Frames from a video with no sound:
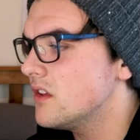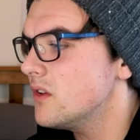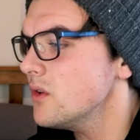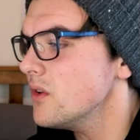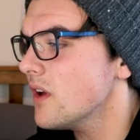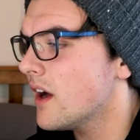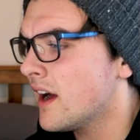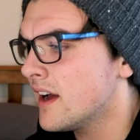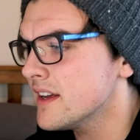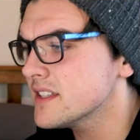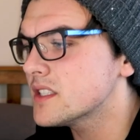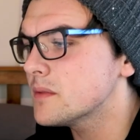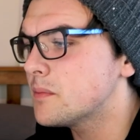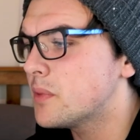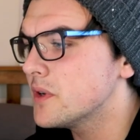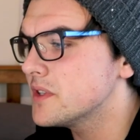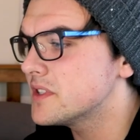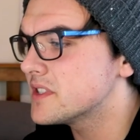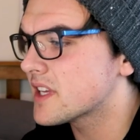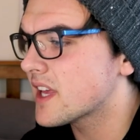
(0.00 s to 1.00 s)
You are
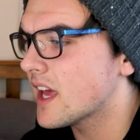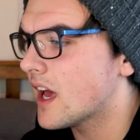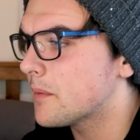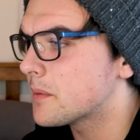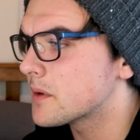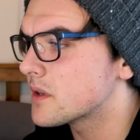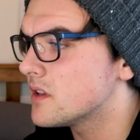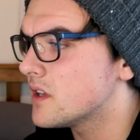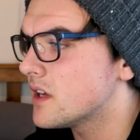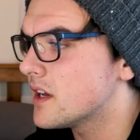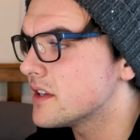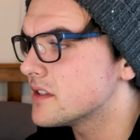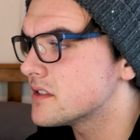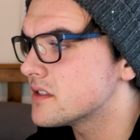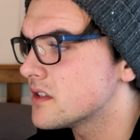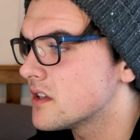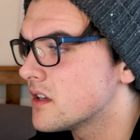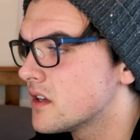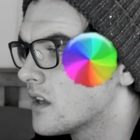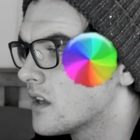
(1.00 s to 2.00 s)
supposed to capitalize